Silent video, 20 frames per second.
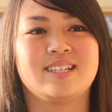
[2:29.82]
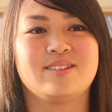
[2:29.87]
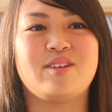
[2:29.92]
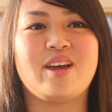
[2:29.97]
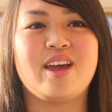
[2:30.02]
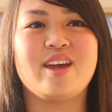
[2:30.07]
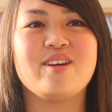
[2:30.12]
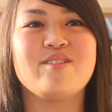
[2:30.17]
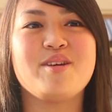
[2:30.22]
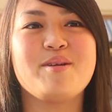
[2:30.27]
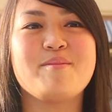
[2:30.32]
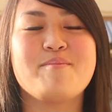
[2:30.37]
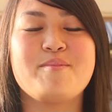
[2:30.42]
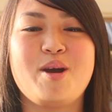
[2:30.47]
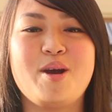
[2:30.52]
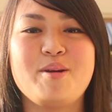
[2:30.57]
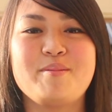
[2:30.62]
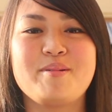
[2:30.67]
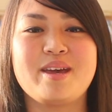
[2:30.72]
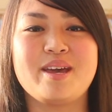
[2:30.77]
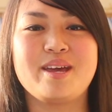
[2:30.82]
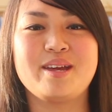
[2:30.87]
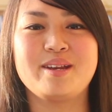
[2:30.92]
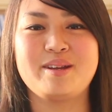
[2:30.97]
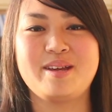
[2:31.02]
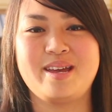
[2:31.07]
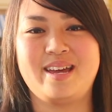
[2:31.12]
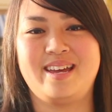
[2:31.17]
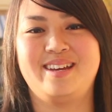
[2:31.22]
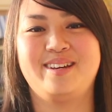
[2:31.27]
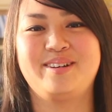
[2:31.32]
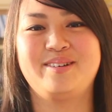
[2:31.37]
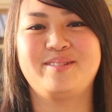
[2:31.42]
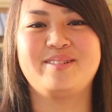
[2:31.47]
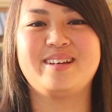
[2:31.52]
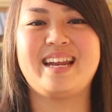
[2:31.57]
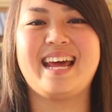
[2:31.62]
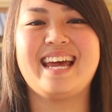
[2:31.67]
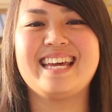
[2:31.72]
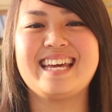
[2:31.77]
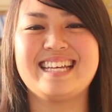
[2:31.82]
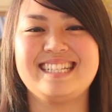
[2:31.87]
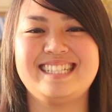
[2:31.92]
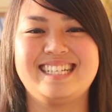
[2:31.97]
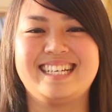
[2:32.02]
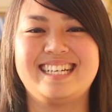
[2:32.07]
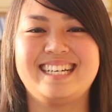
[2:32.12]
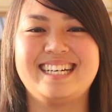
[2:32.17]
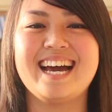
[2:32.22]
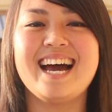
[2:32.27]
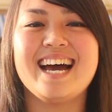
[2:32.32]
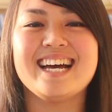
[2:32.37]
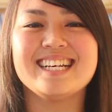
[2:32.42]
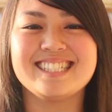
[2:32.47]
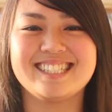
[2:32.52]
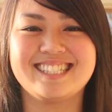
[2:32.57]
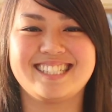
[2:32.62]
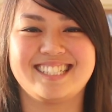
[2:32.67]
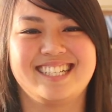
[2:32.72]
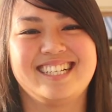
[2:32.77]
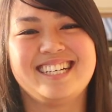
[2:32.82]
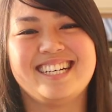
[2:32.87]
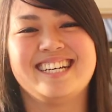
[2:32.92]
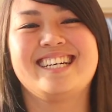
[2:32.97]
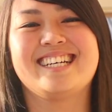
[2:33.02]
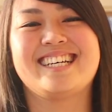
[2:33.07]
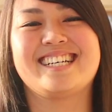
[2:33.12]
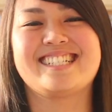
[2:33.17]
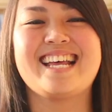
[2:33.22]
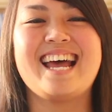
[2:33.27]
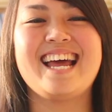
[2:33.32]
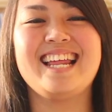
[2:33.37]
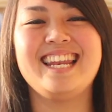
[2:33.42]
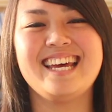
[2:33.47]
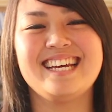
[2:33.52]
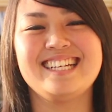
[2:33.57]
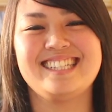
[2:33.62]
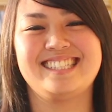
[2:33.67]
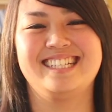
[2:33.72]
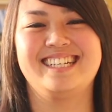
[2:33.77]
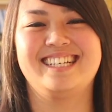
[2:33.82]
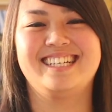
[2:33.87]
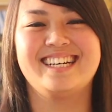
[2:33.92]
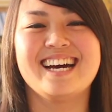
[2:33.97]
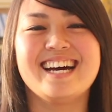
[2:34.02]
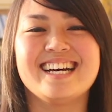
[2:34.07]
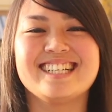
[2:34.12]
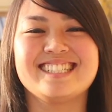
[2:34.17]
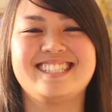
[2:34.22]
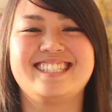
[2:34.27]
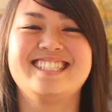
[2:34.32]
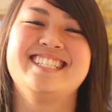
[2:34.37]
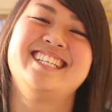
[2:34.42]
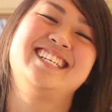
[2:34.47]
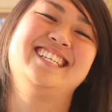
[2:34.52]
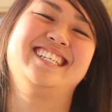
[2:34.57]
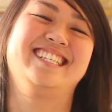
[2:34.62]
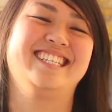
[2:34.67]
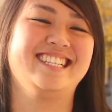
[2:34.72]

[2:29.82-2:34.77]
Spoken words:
Favorite moment, when I get to cuss, because I like to cuss,